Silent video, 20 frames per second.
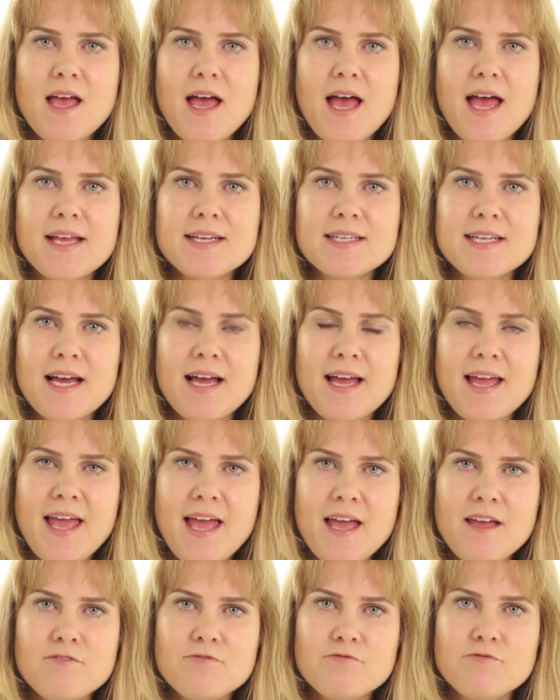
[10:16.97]
and I
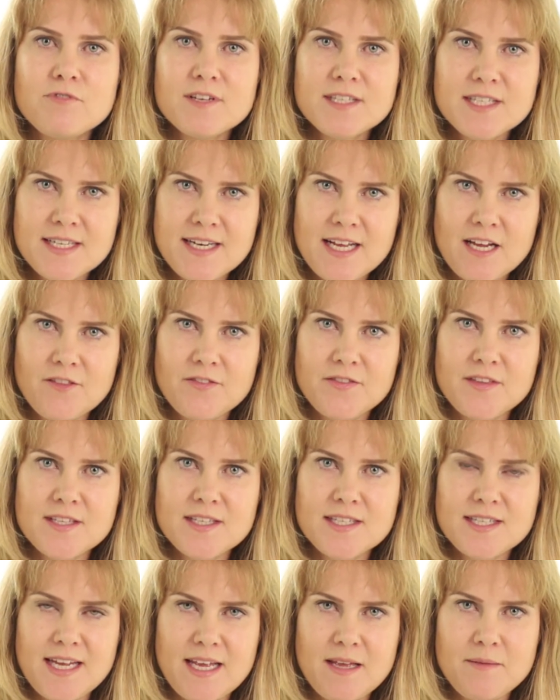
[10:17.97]
have written out the
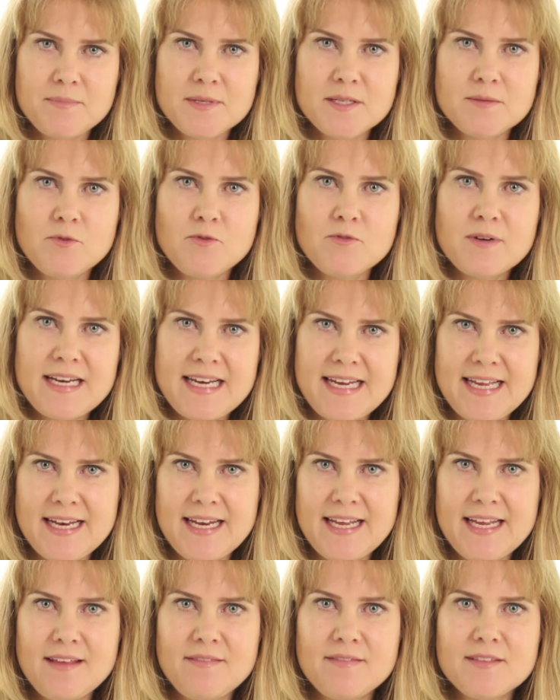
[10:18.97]
steps more
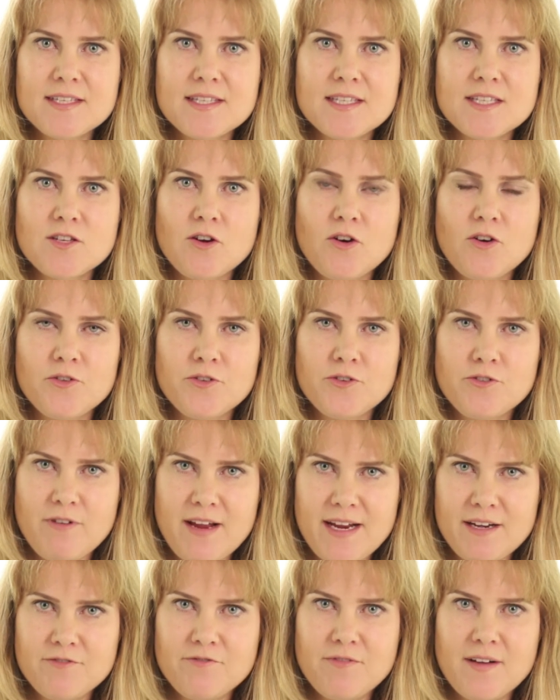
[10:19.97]
clearly, and this is on
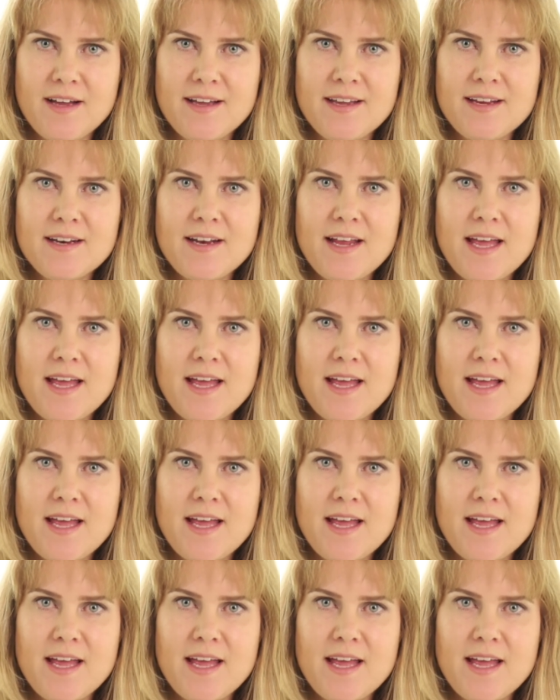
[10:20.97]
Grapevine,